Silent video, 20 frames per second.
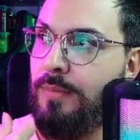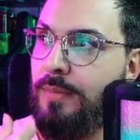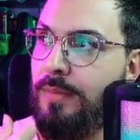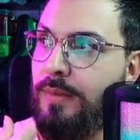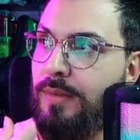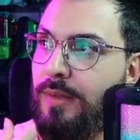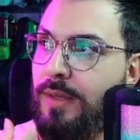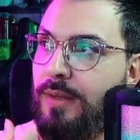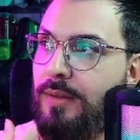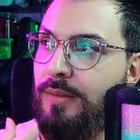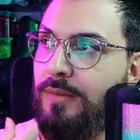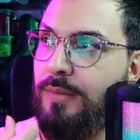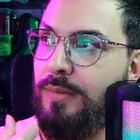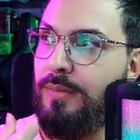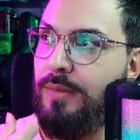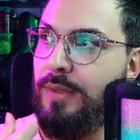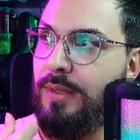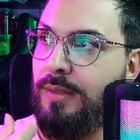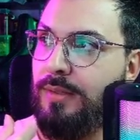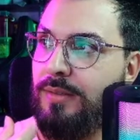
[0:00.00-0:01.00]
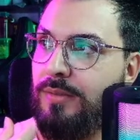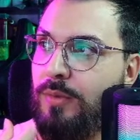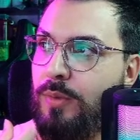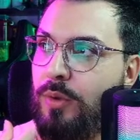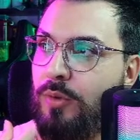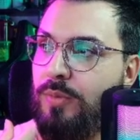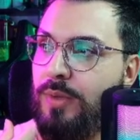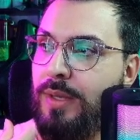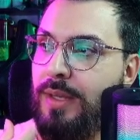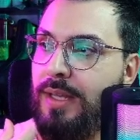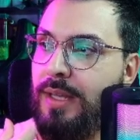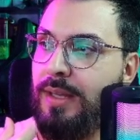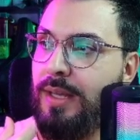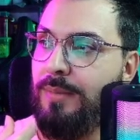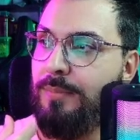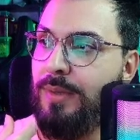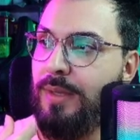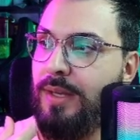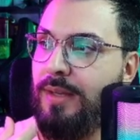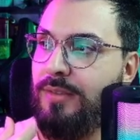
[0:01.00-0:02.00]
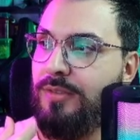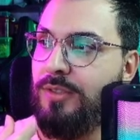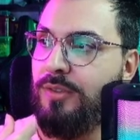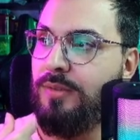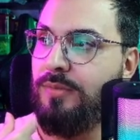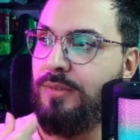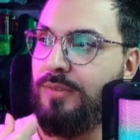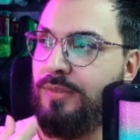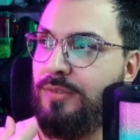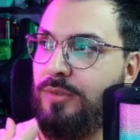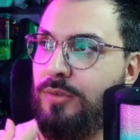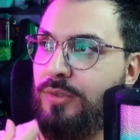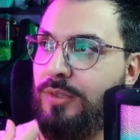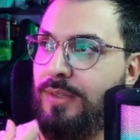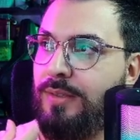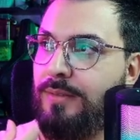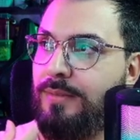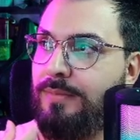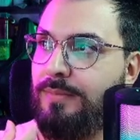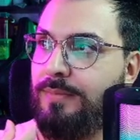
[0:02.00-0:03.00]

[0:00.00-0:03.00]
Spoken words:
Then it's already an API service, okay?